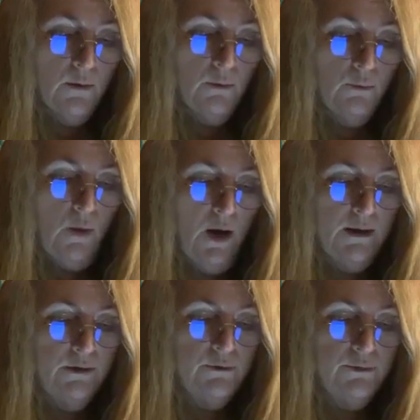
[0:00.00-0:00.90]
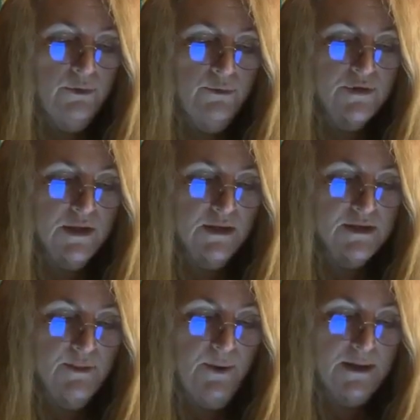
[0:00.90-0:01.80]
"Why are you using a
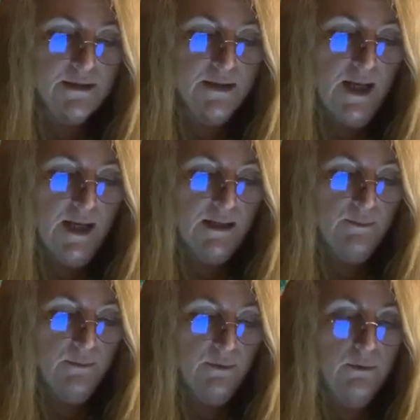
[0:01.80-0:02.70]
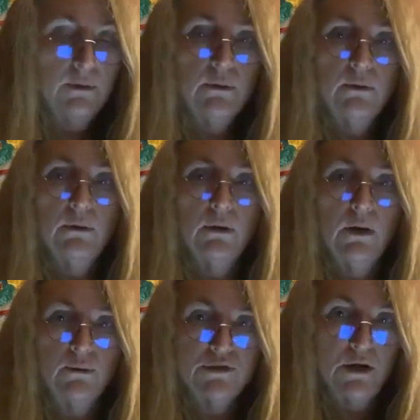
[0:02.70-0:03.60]
Tibetan name?"
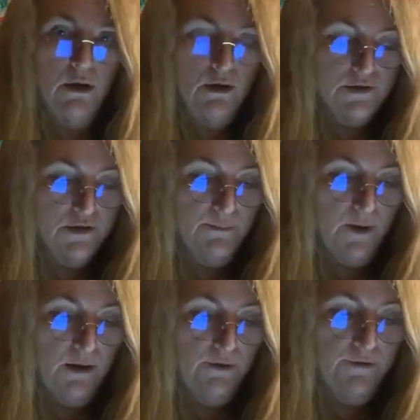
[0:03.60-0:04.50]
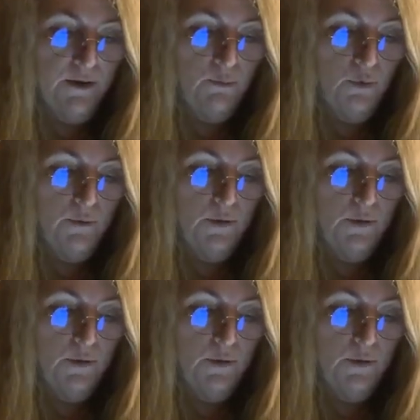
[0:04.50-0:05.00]
I was asked by a thin woman